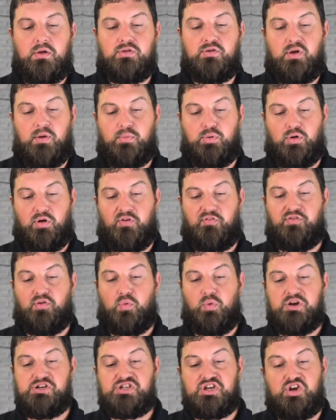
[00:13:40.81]
numeral
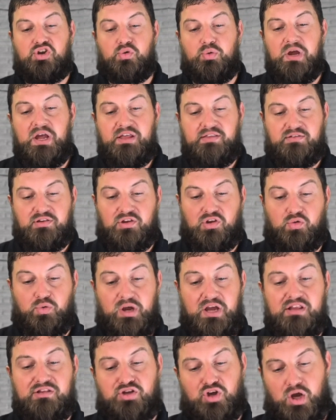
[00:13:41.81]
for which Greek, the
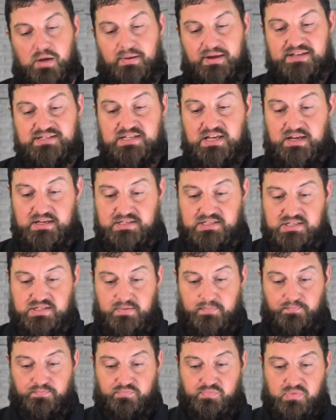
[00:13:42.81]
Greek term exists.